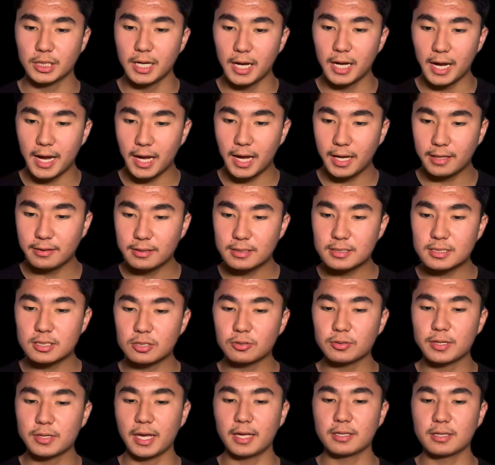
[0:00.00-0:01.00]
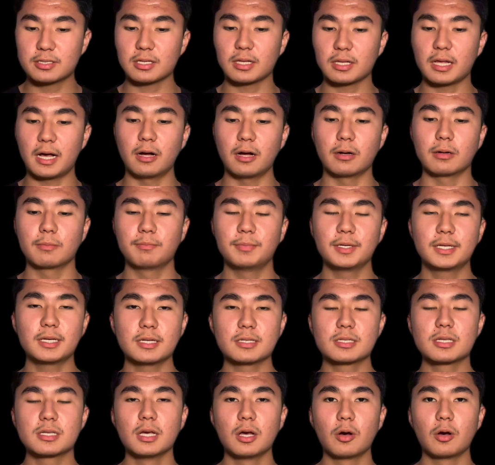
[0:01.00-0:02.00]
and these still cancel out because